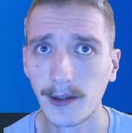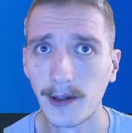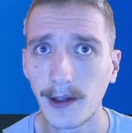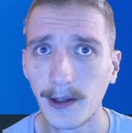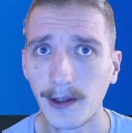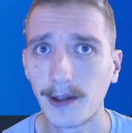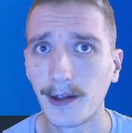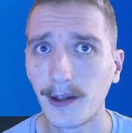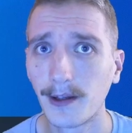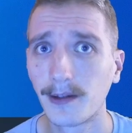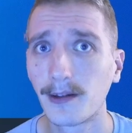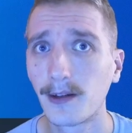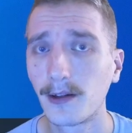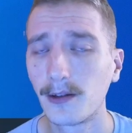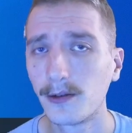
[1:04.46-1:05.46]

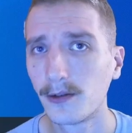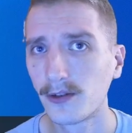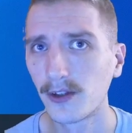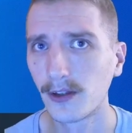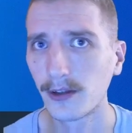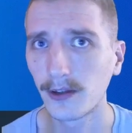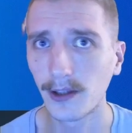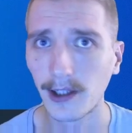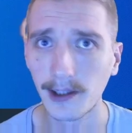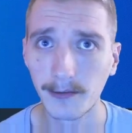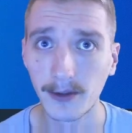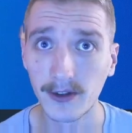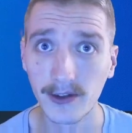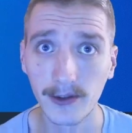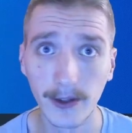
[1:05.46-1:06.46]
and using
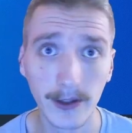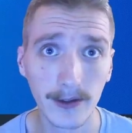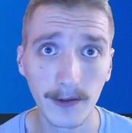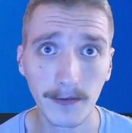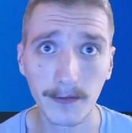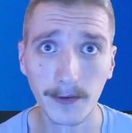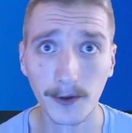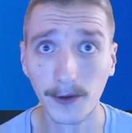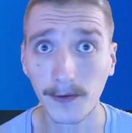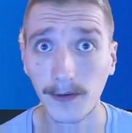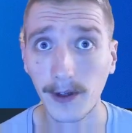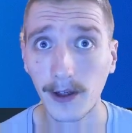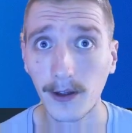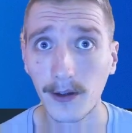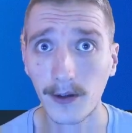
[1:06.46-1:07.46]
administrative
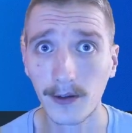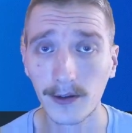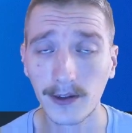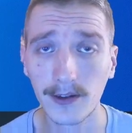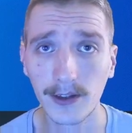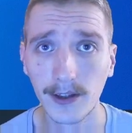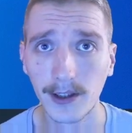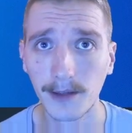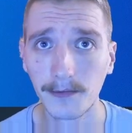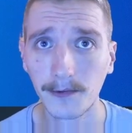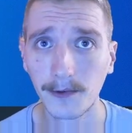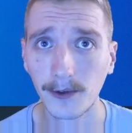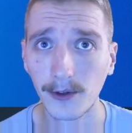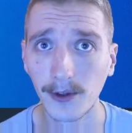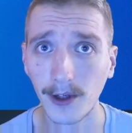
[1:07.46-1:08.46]
profile all the time
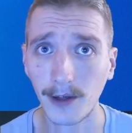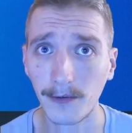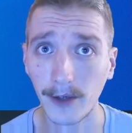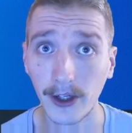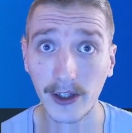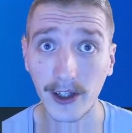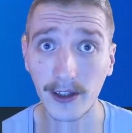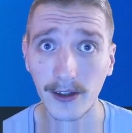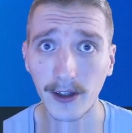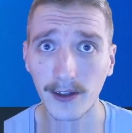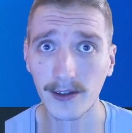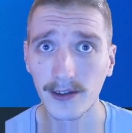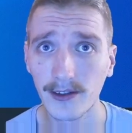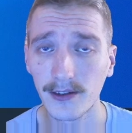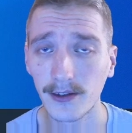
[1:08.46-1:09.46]
for everyday
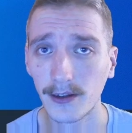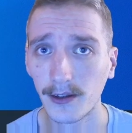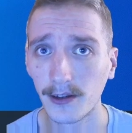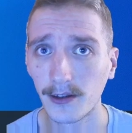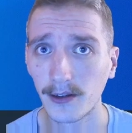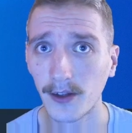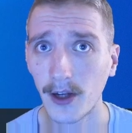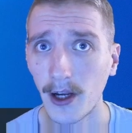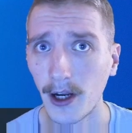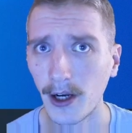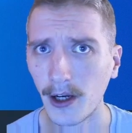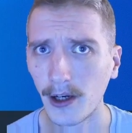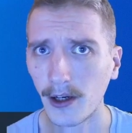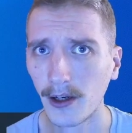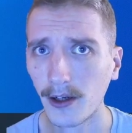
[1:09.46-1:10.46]
tasks are
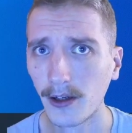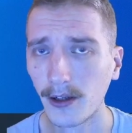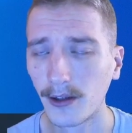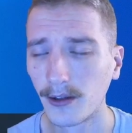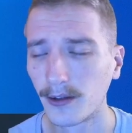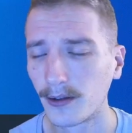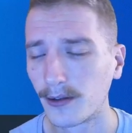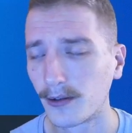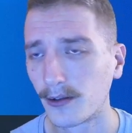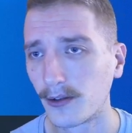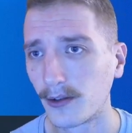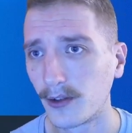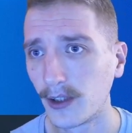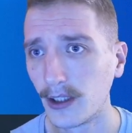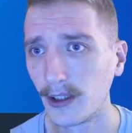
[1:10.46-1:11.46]

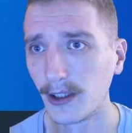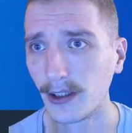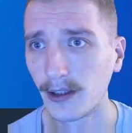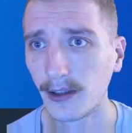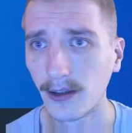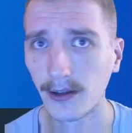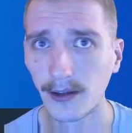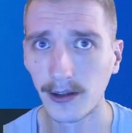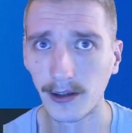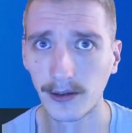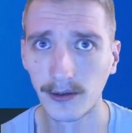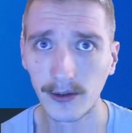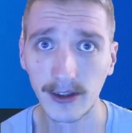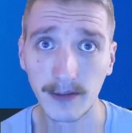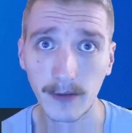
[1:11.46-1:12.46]
really
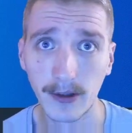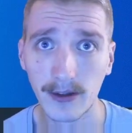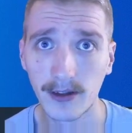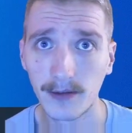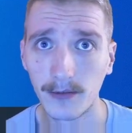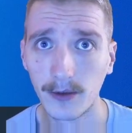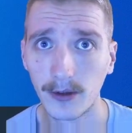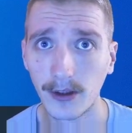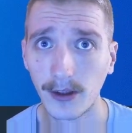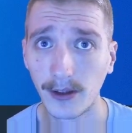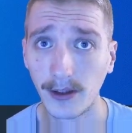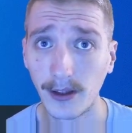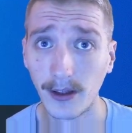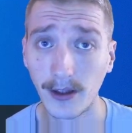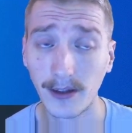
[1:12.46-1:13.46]
unresponsible and
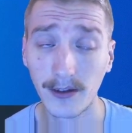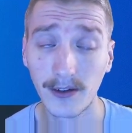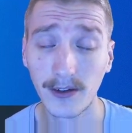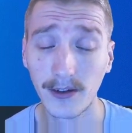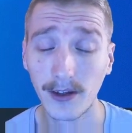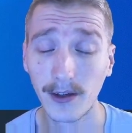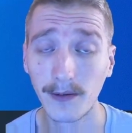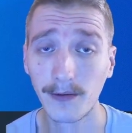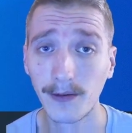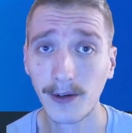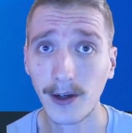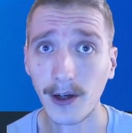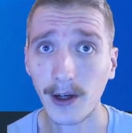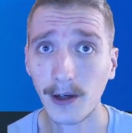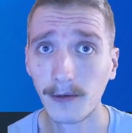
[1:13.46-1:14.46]
unsafe
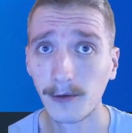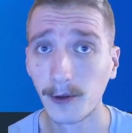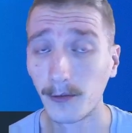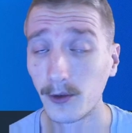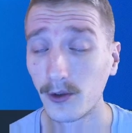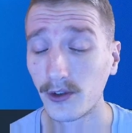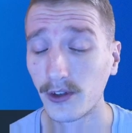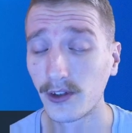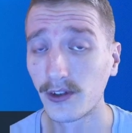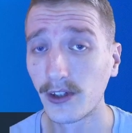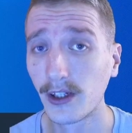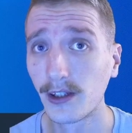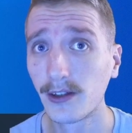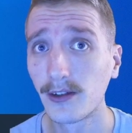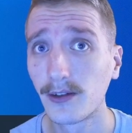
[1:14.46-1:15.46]
from user
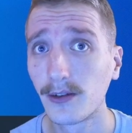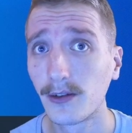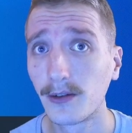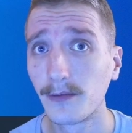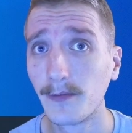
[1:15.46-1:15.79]
side. So